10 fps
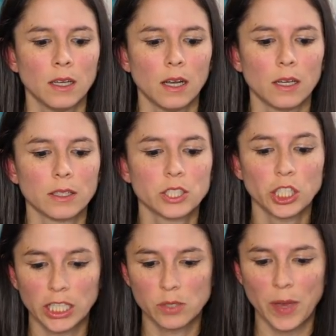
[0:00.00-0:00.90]
uh, the
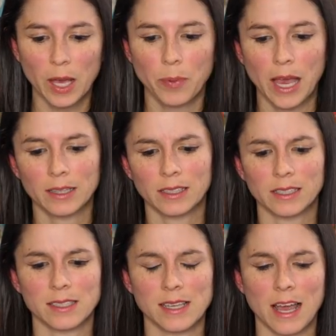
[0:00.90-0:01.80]
Shades backpack that
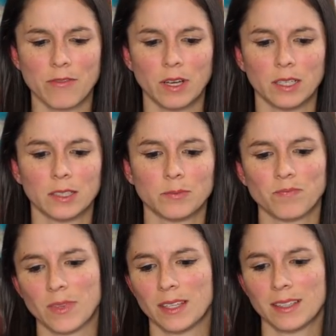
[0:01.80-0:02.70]
does have
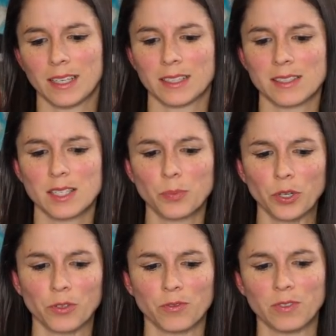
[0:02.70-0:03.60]
a like a
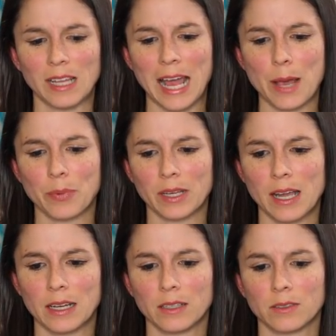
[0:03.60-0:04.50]
zippered flap. It
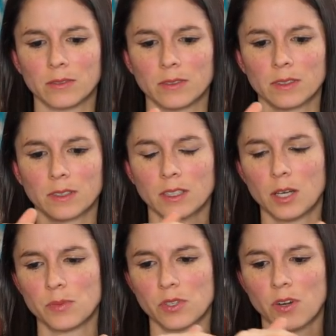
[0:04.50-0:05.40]
kind of
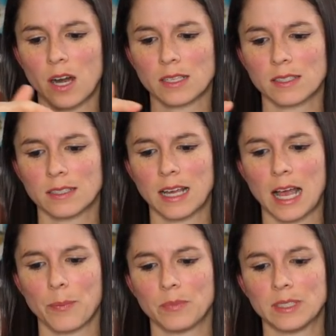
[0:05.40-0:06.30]
comes across the
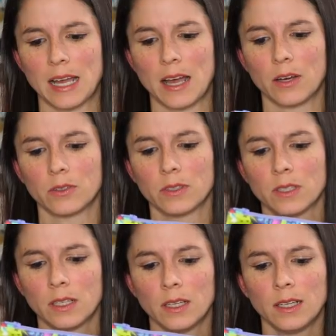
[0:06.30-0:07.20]
top
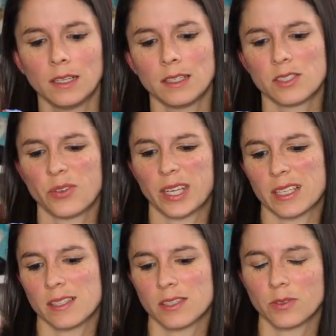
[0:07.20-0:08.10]
down. So I
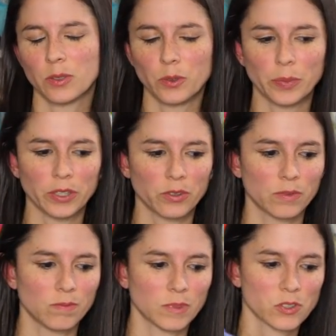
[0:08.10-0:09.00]
guess it's it would be
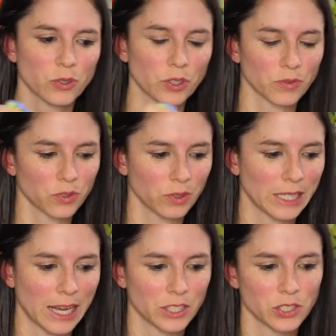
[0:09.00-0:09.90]
sort of
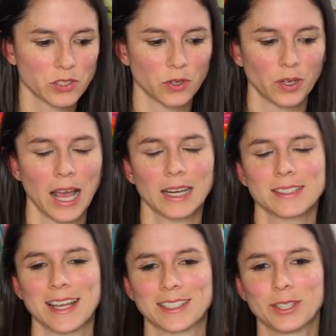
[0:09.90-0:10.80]
three edges, so not
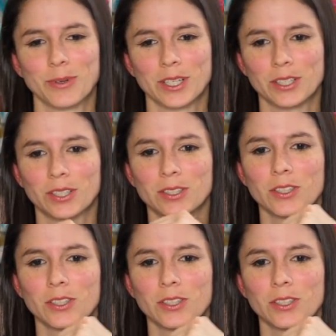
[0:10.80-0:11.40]
exactly what you're